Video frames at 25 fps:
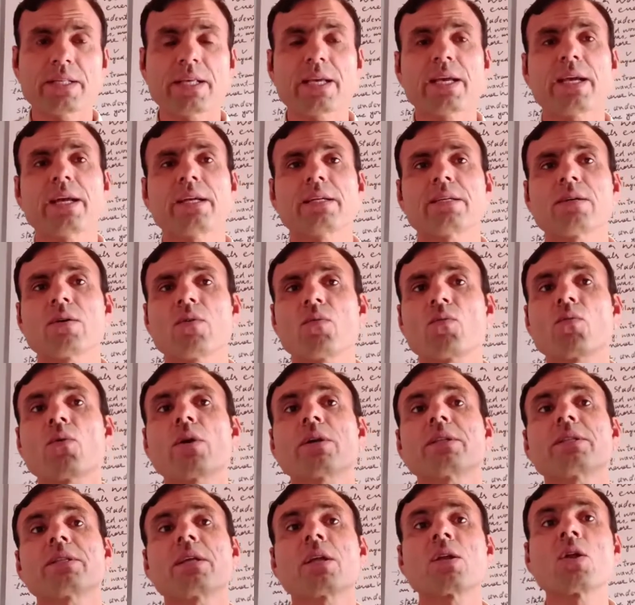that
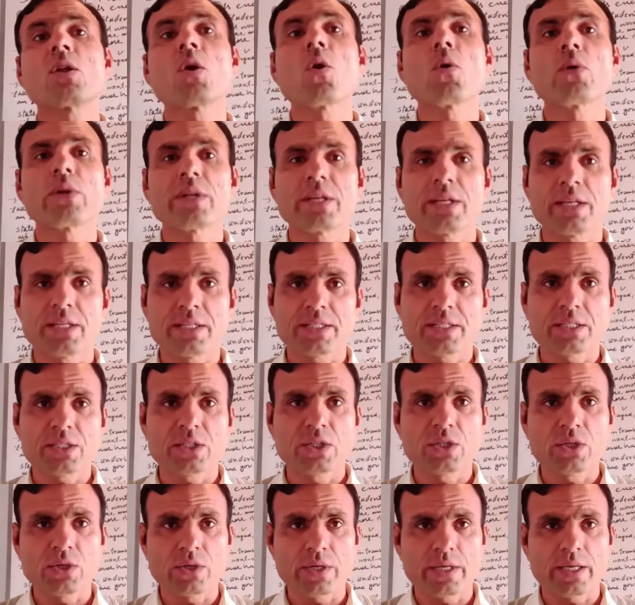what the noun is
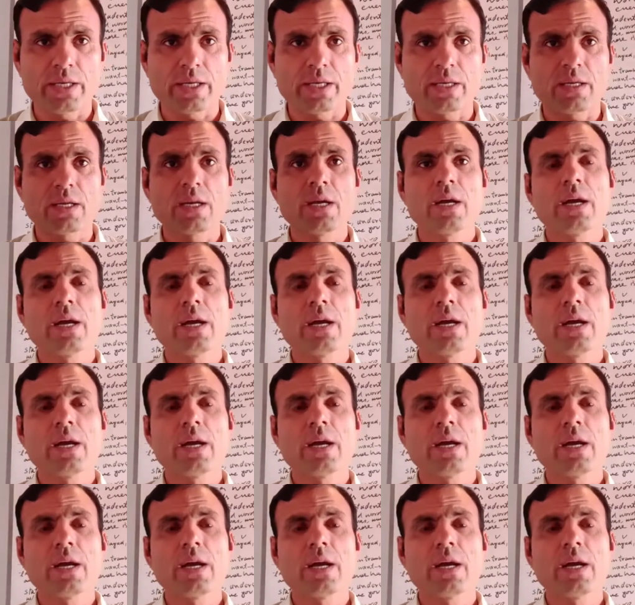doing.